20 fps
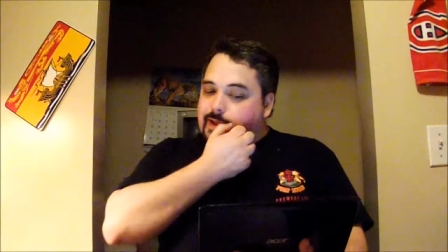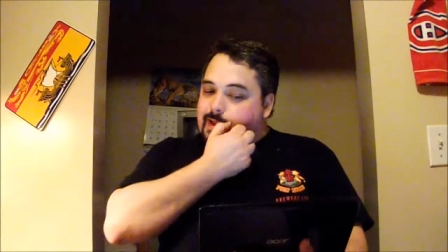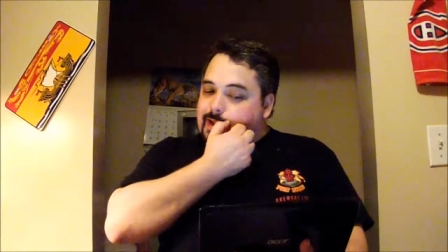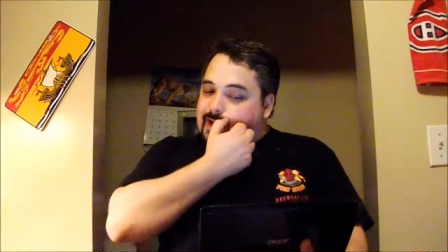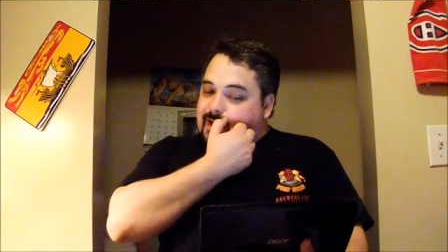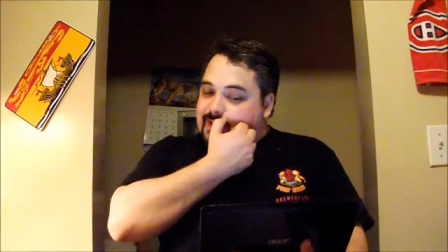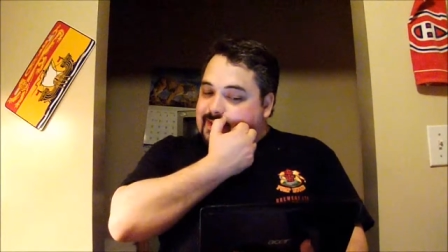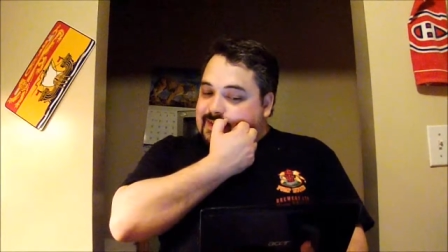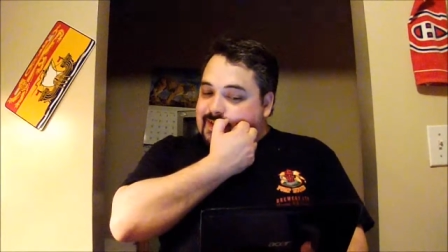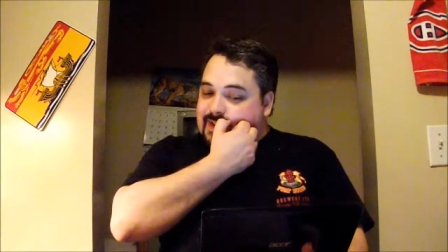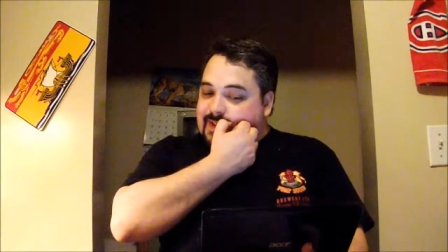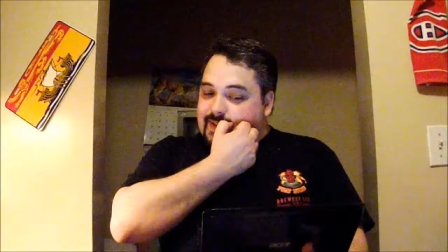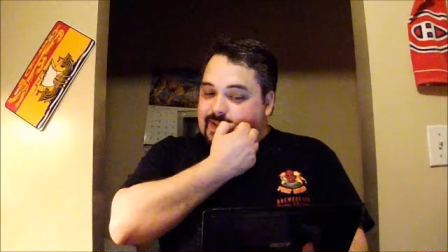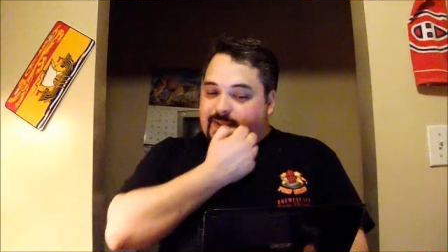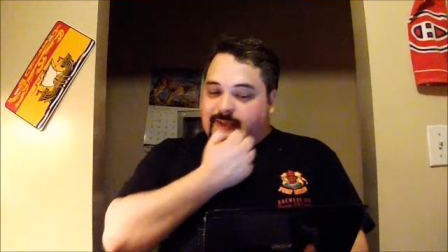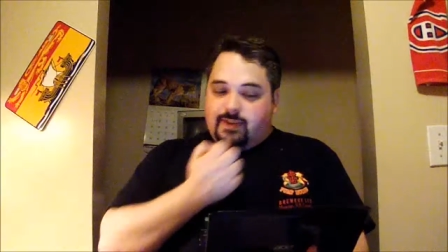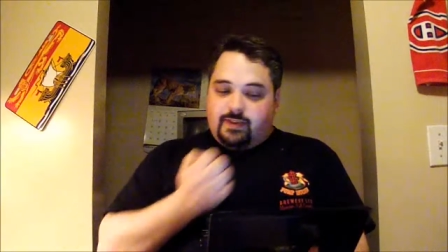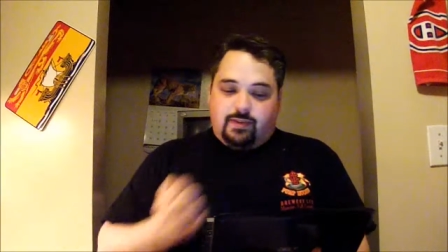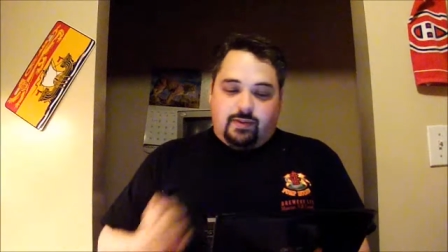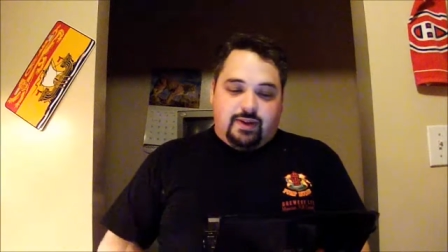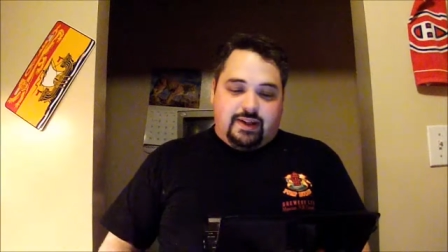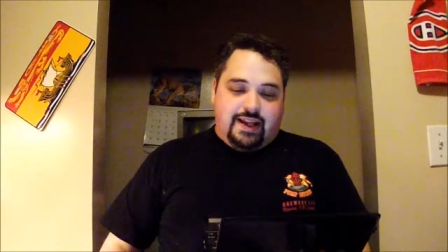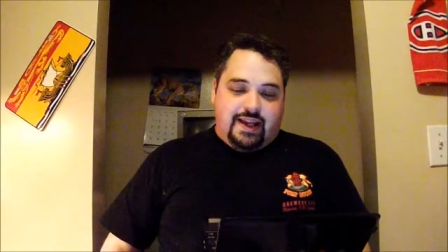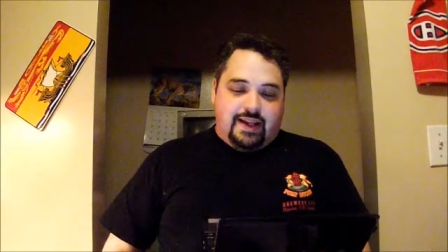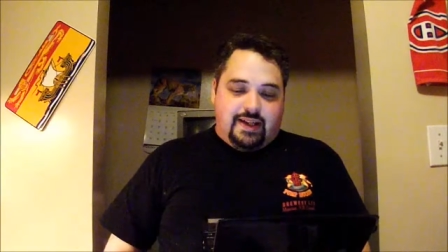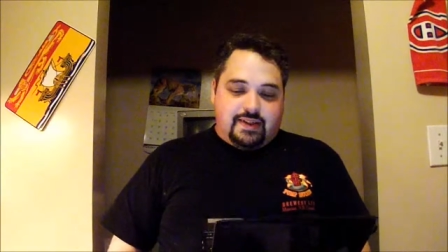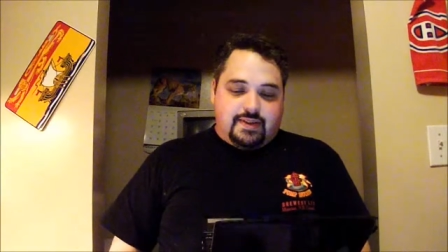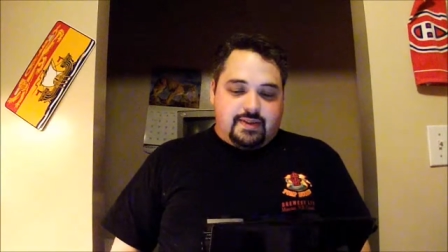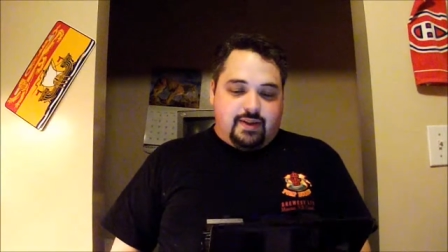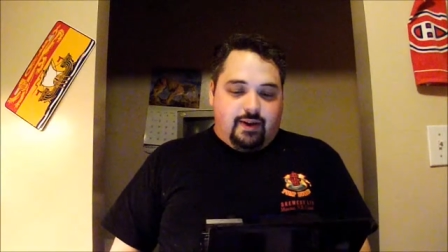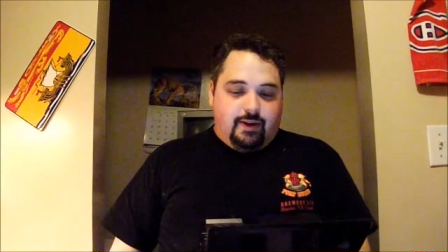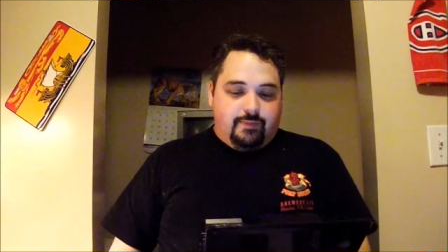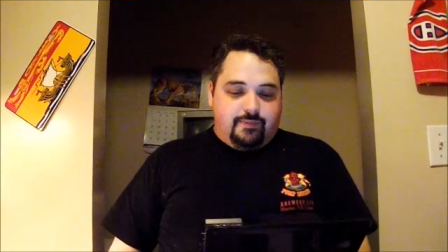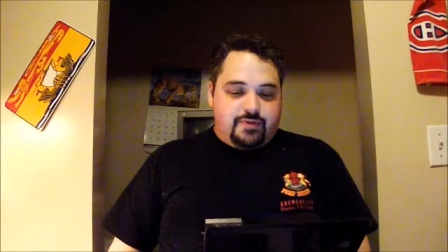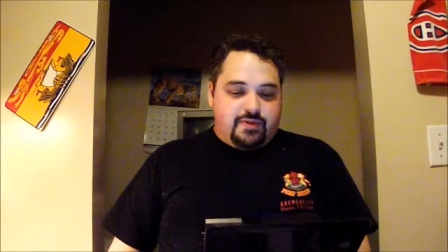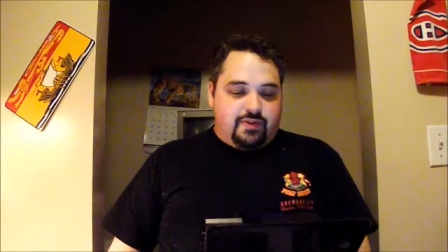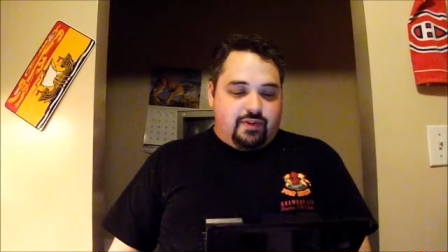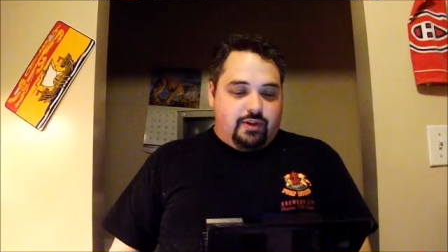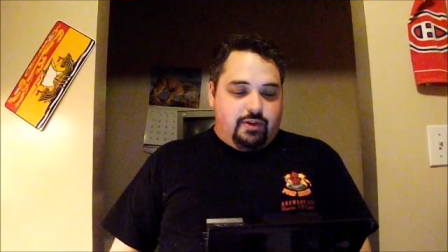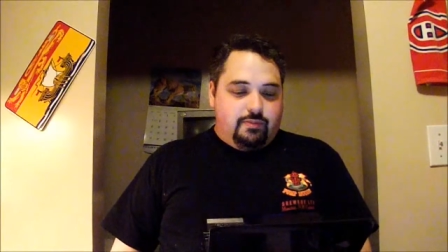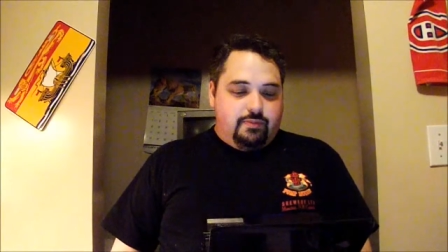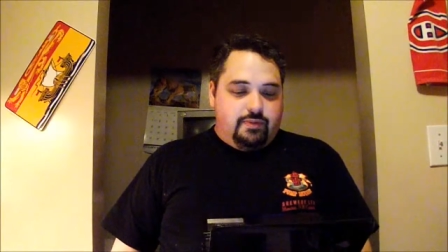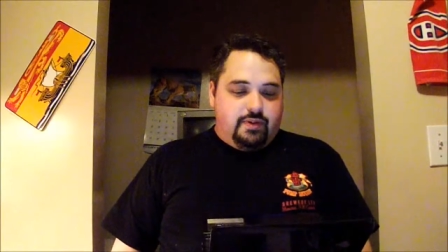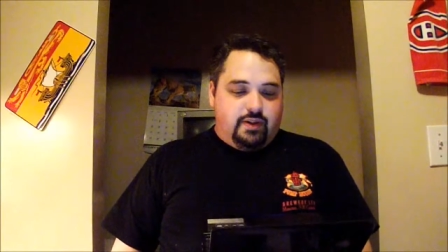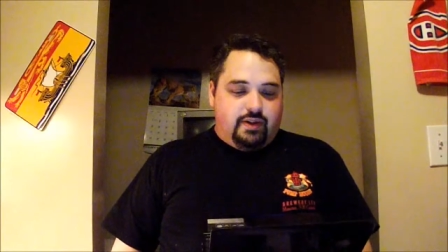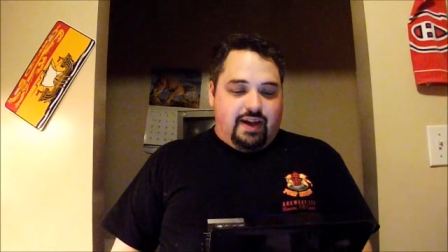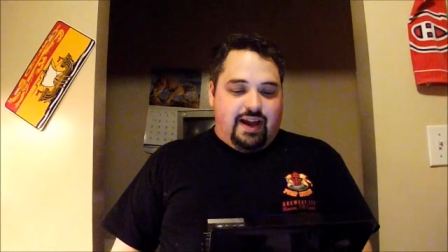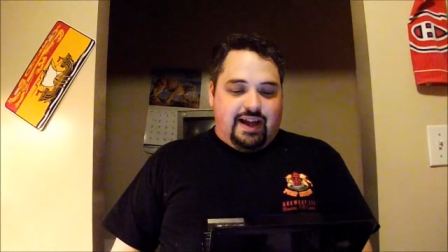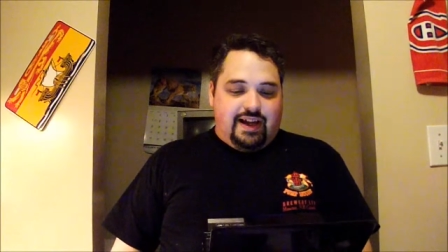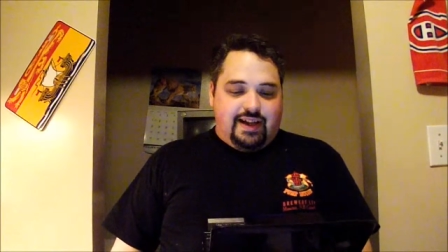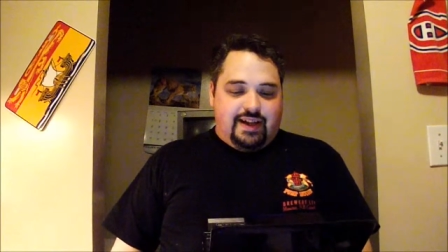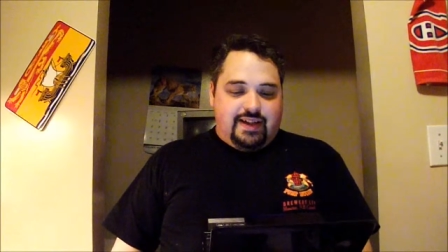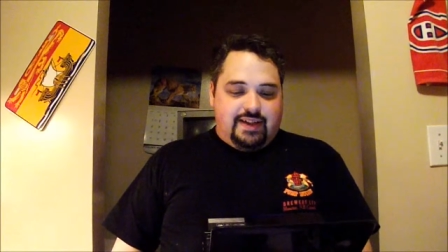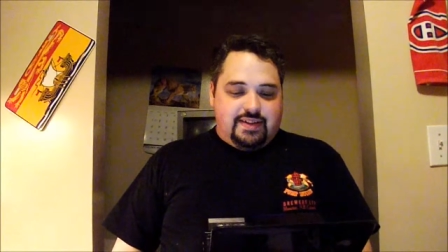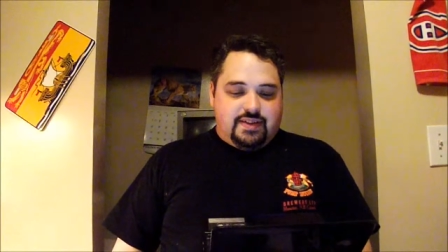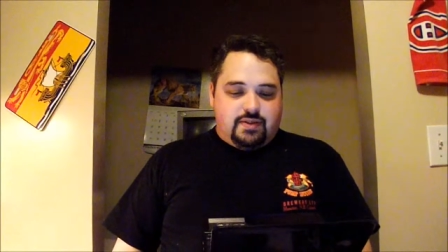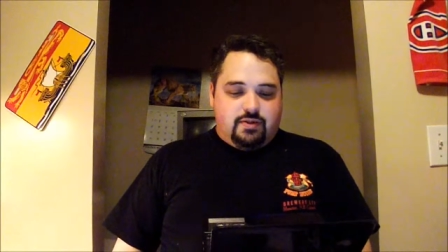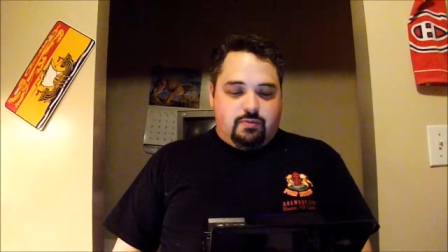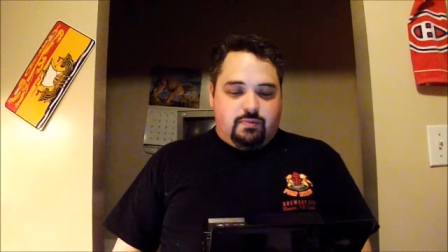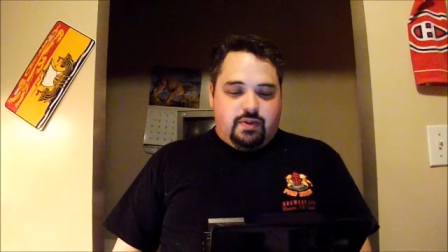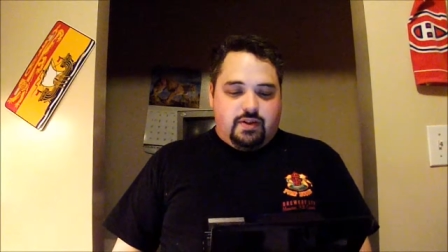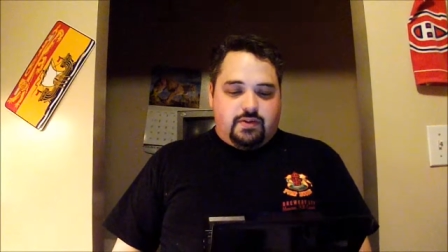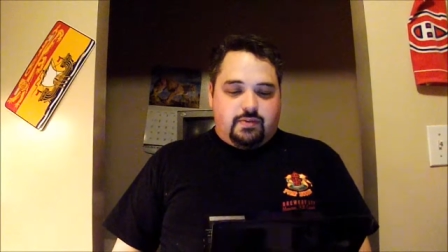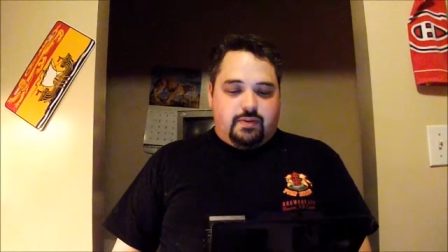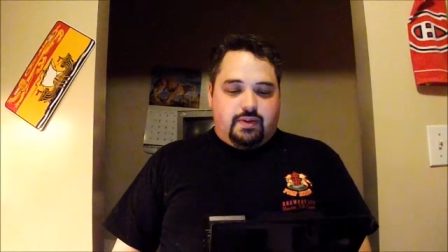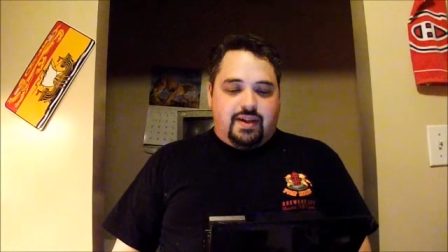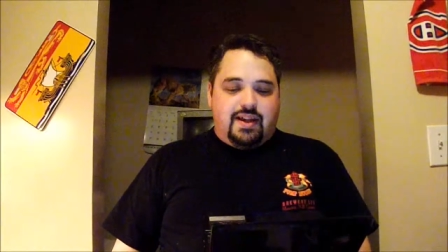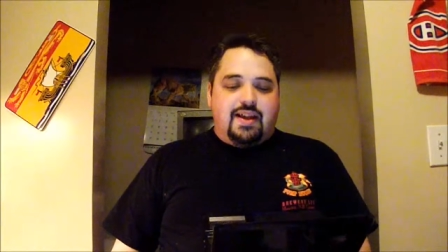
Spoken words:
a 10-acre organics hops farm near Agonance, New Brunswick,